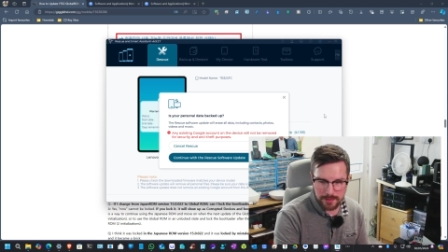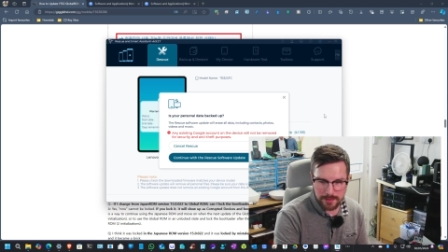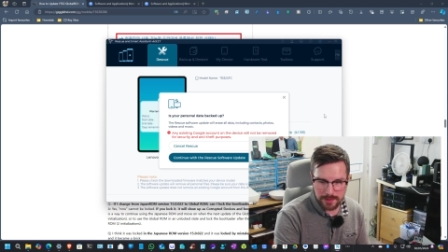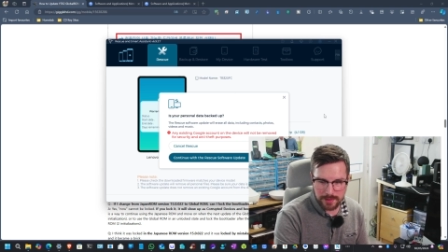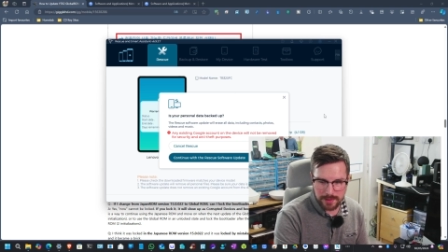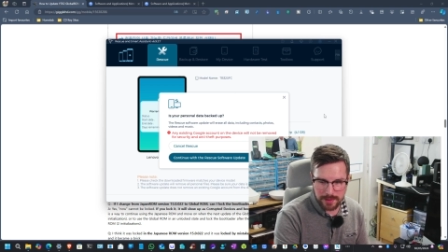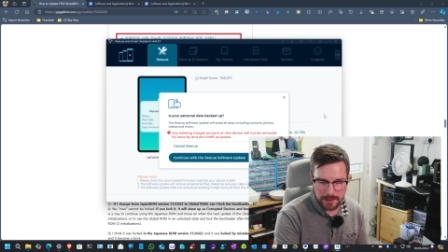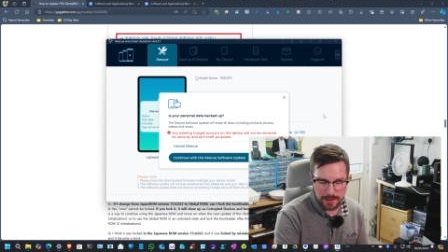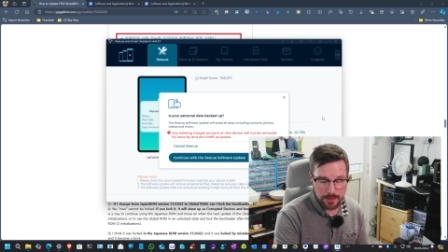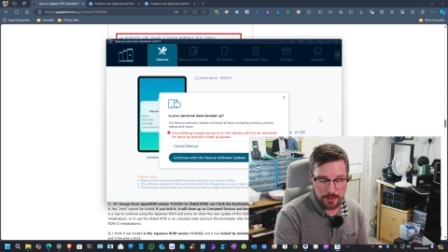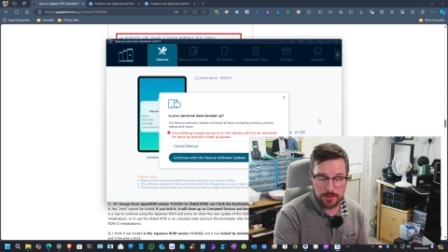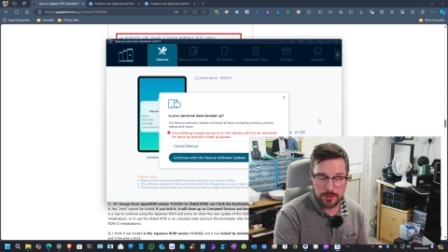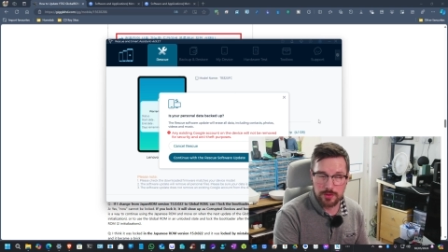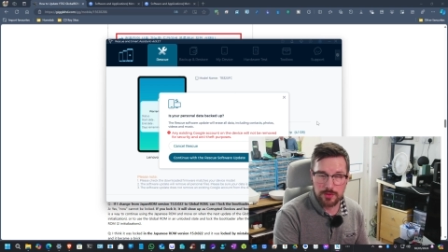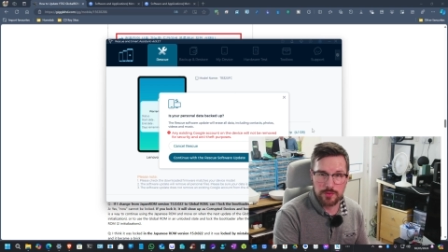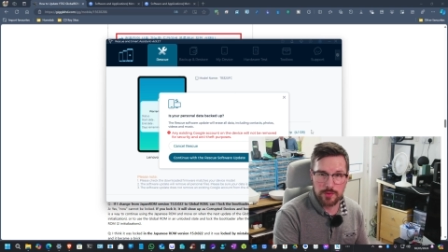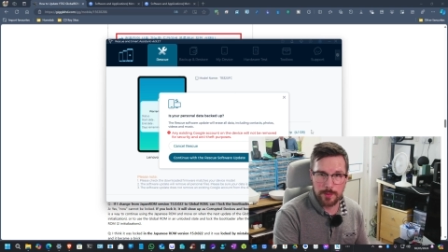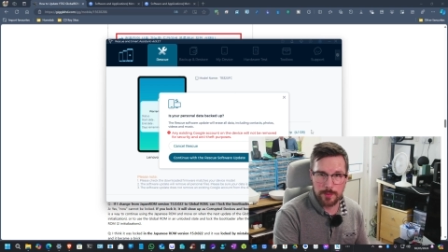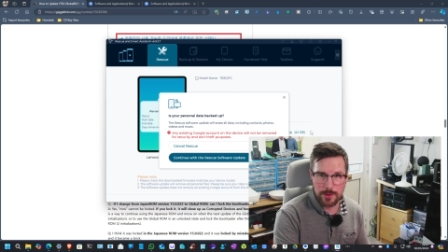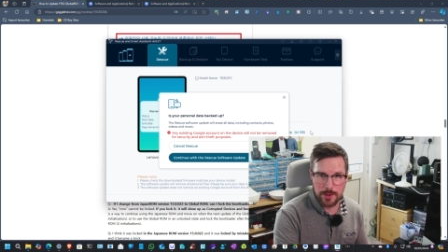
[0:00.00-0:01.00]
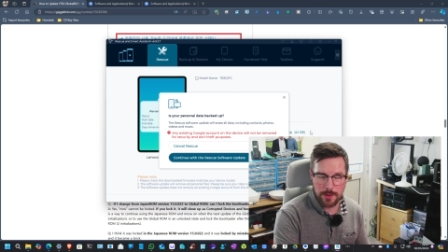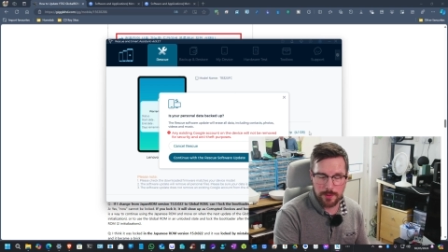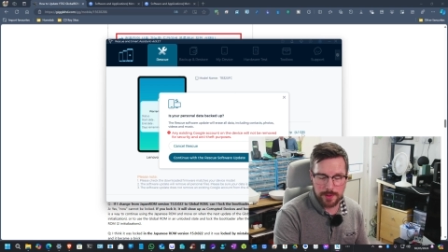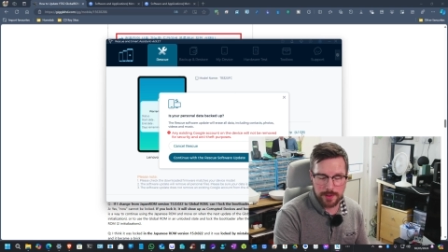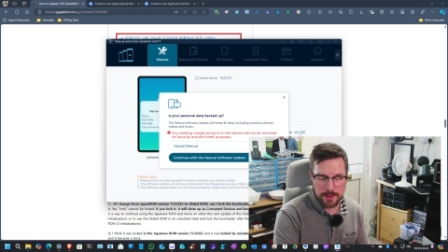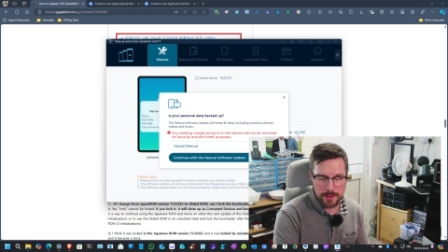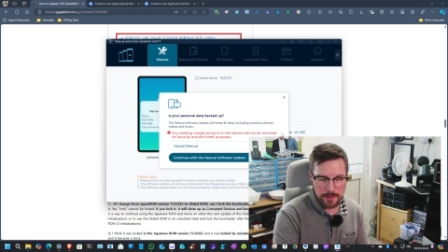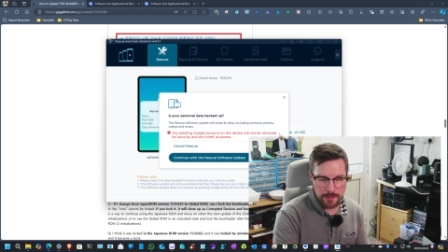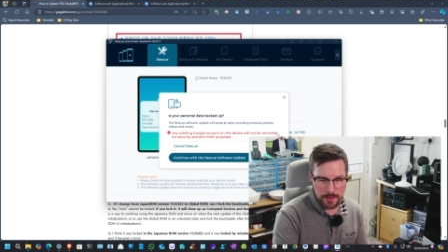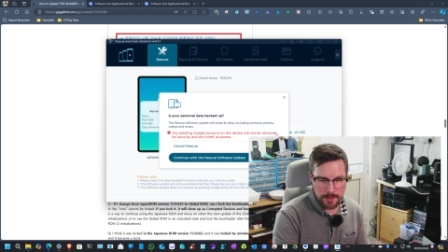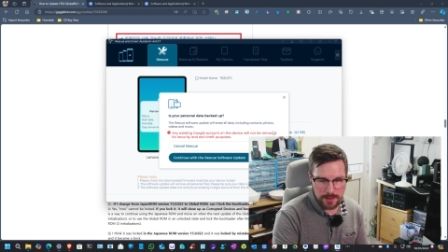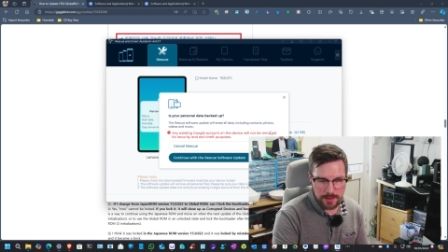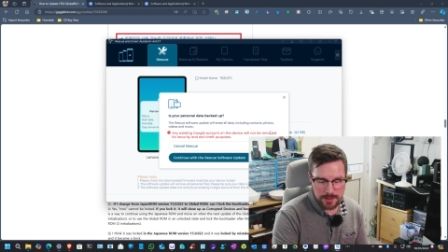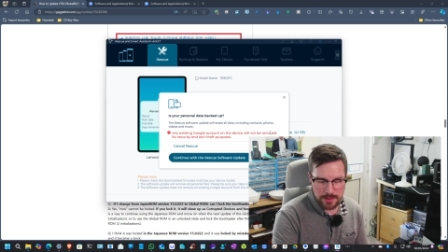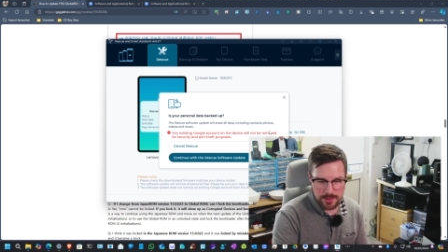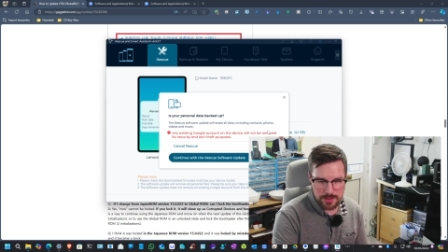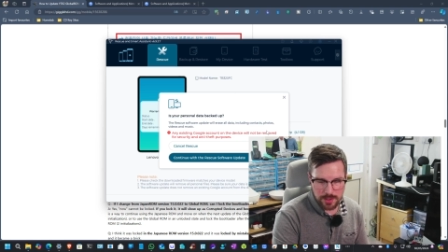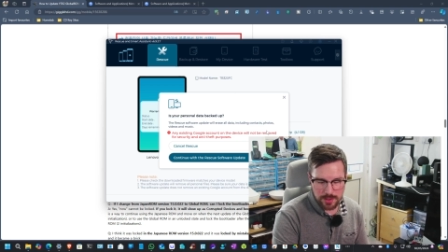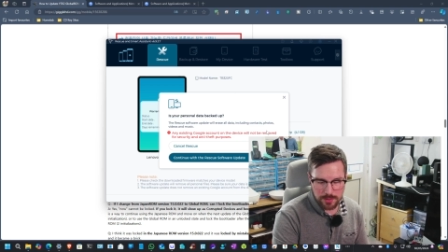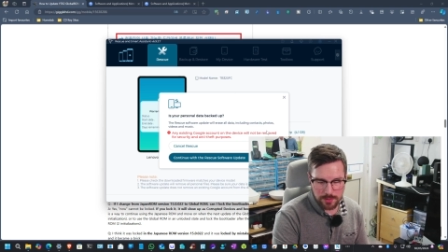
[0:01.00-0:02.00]
get a good group going.
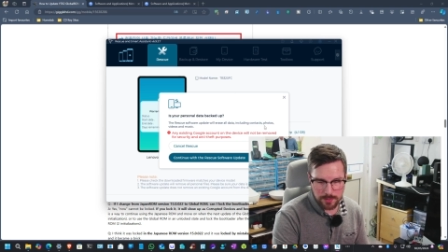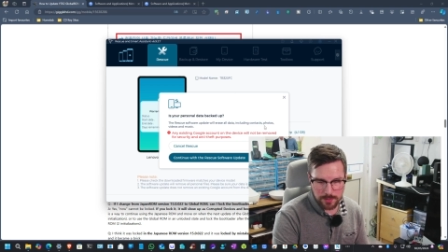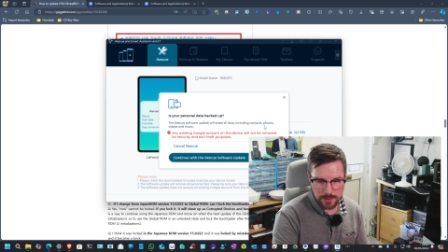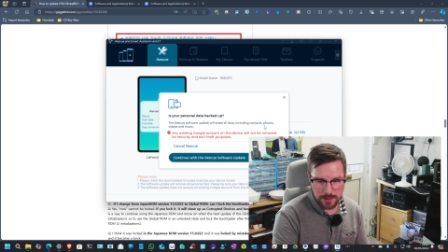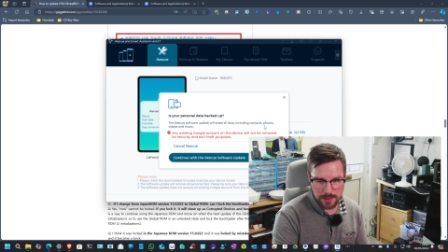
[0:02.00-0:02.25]
So